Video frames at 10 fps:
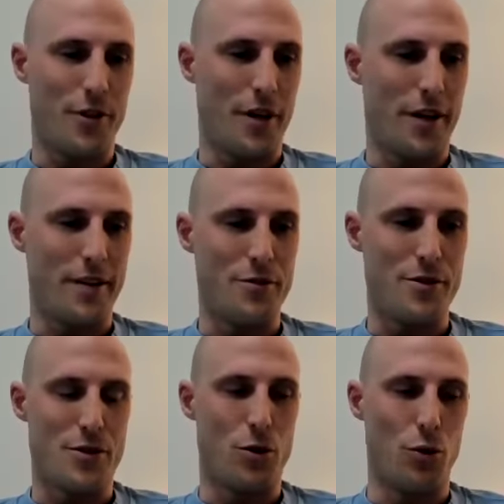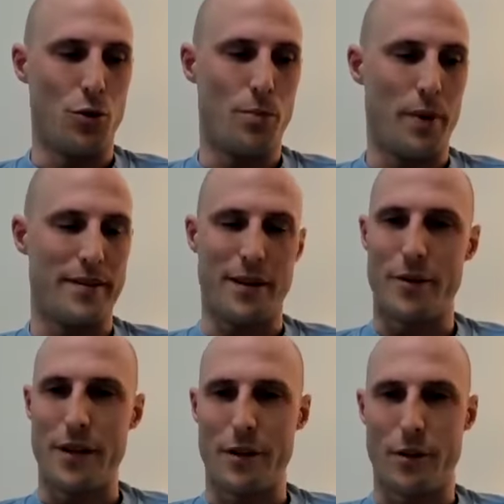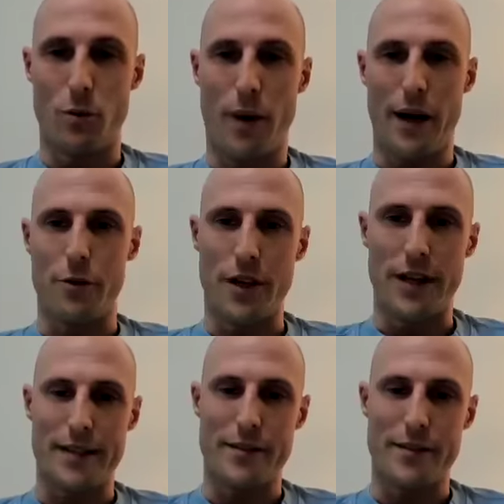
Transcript: this cool space out there called biotech.